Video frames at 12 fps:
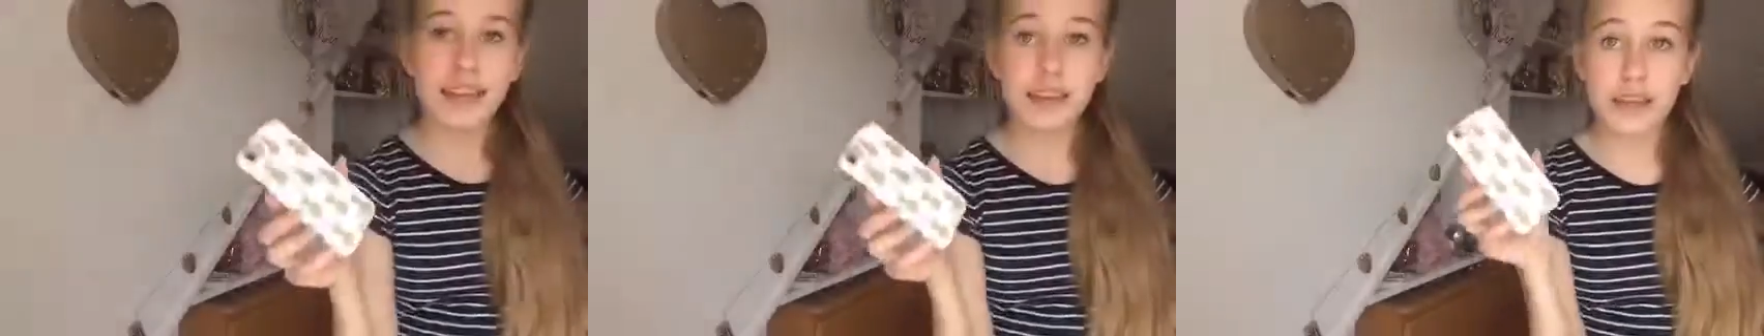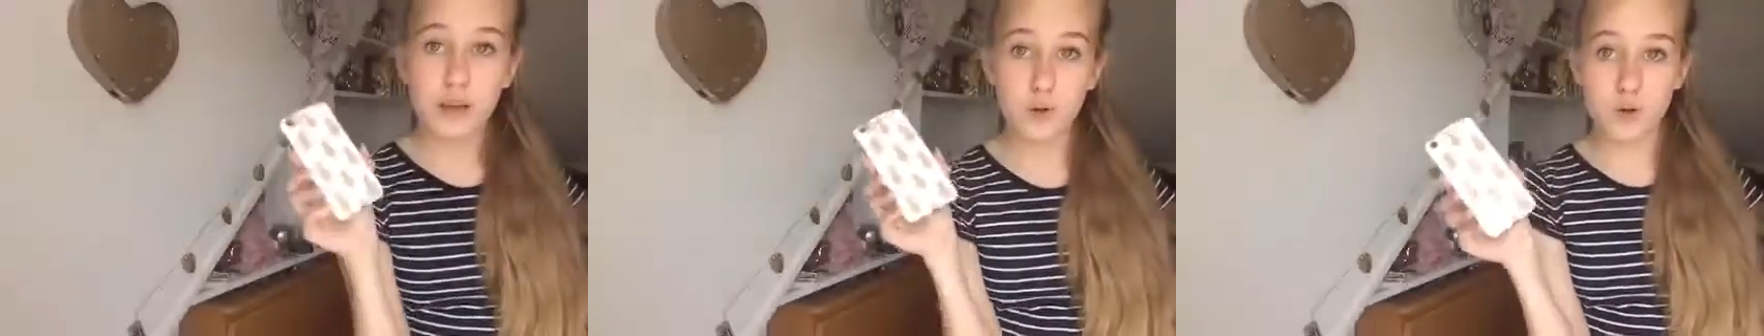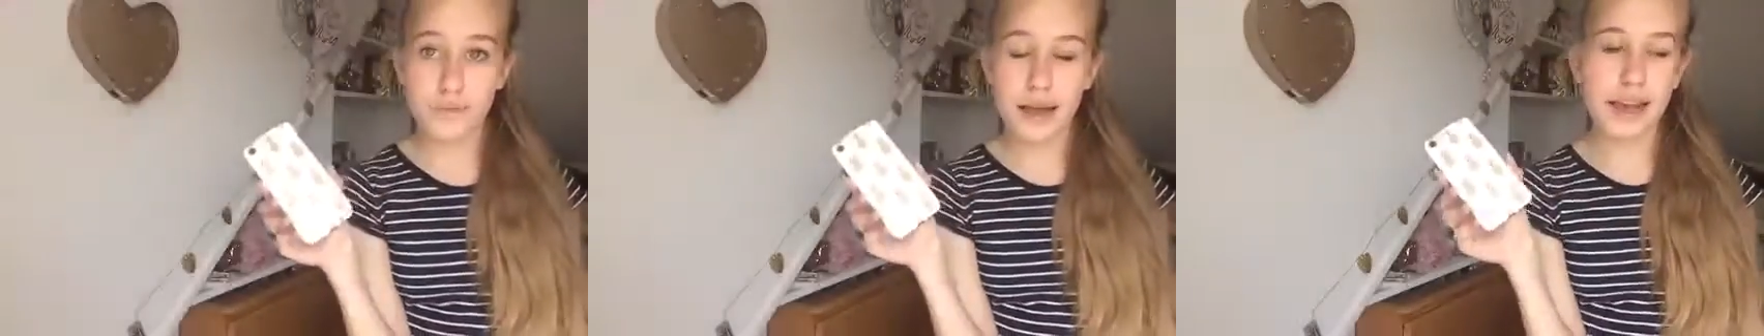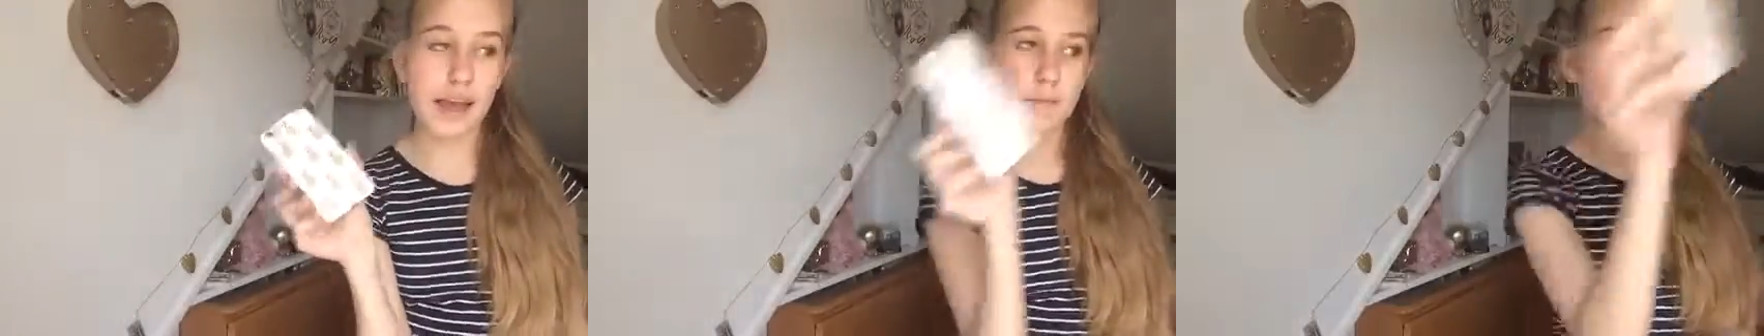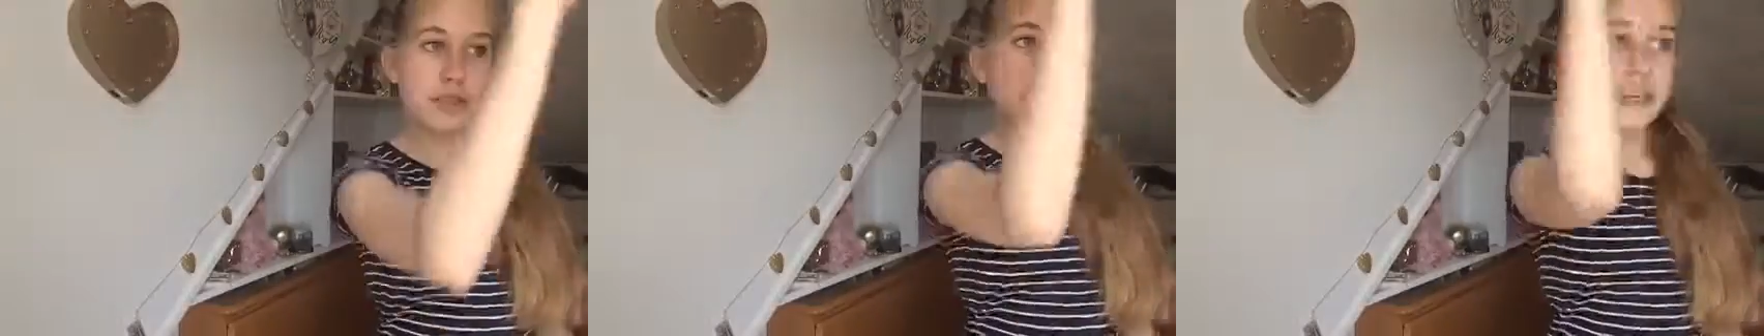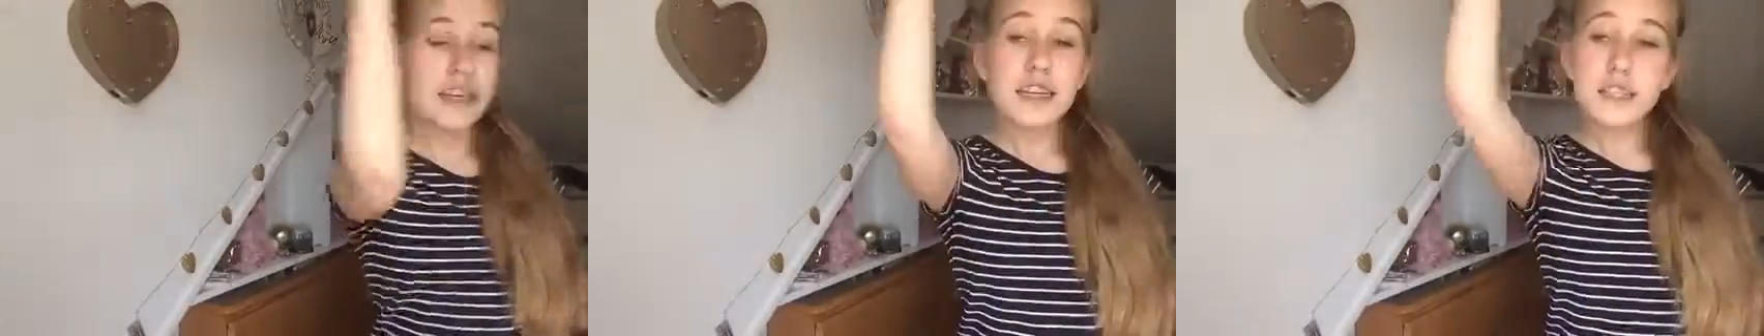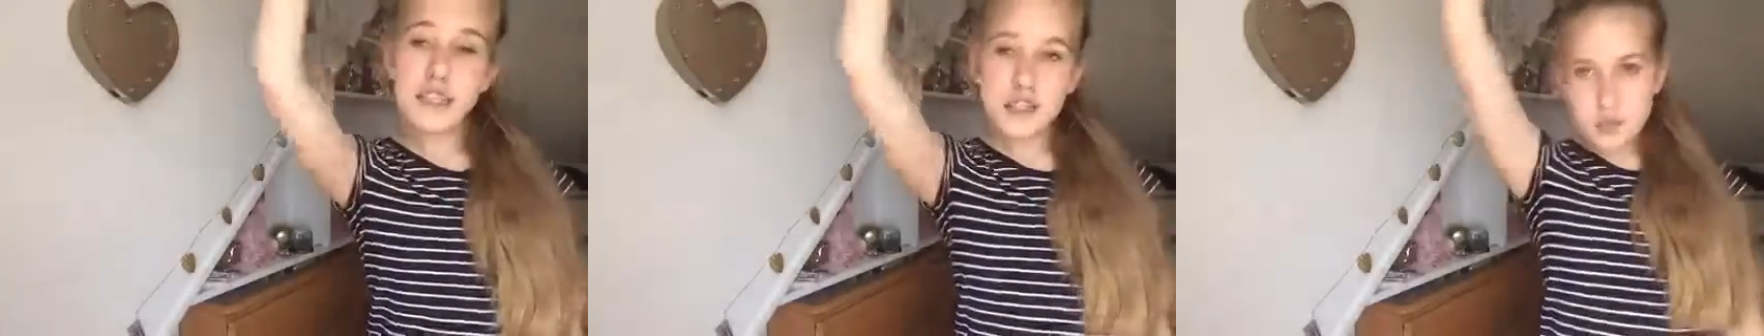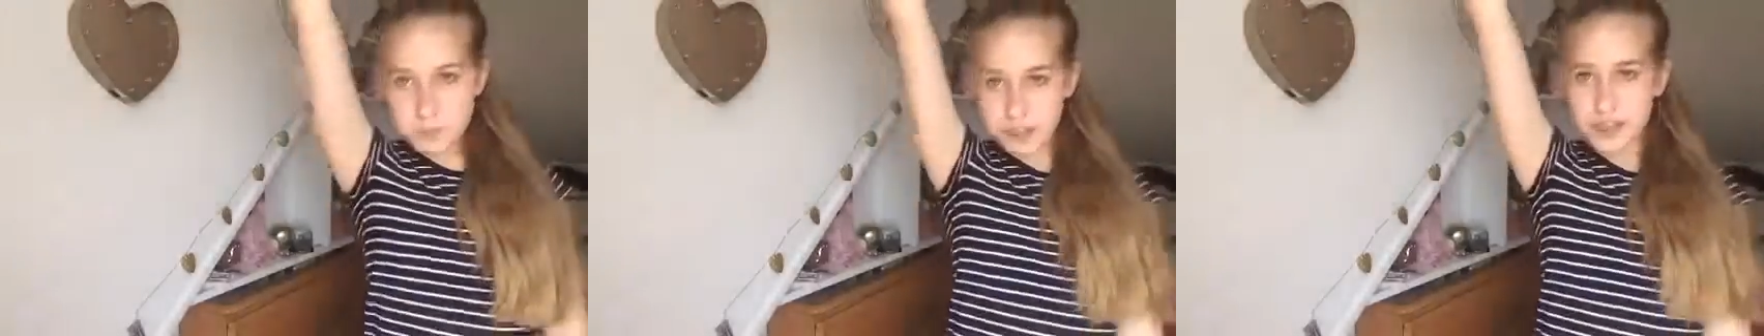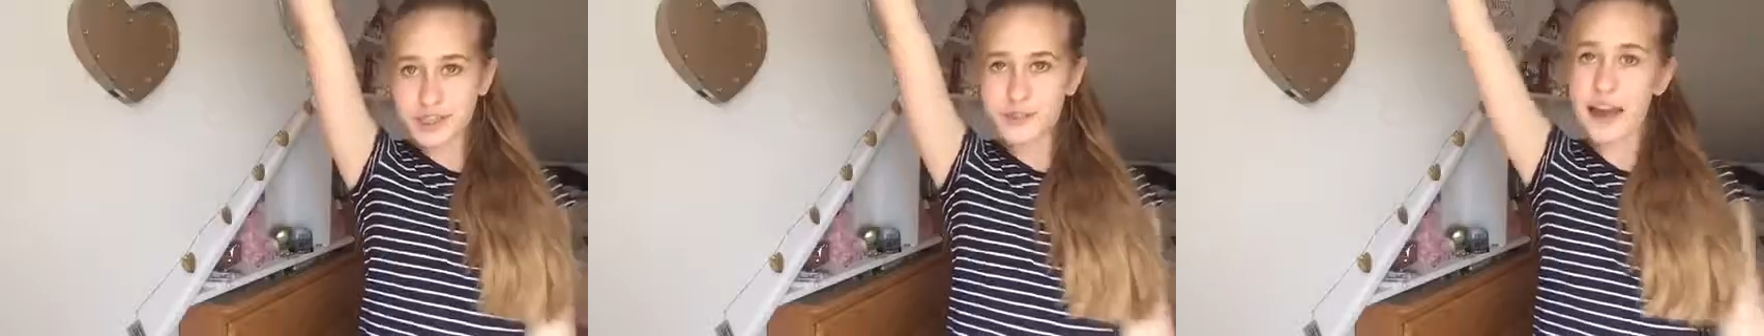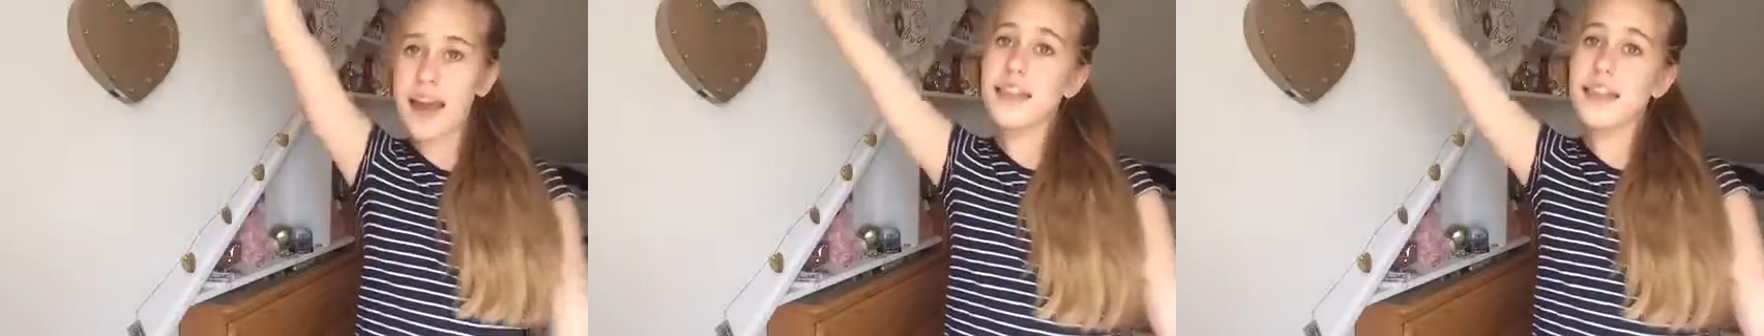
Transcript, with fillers: and gold pineapples. Super cute.